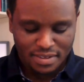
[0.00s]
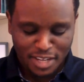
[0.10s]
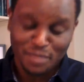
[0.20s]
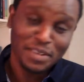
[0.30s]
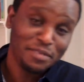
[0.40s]

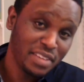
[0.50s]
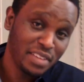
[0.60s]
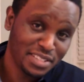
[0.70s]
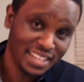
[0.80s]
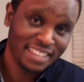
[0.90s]
Coming
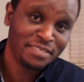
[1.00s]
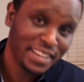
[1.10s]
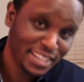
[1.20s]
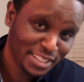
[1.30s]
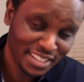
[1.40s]
face to
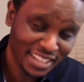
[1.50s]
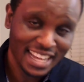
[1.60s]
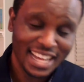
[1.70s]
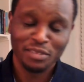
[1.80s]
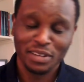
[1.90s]
face to
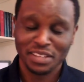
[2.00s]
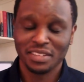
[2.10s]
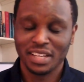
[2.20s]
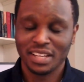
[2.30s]
God with,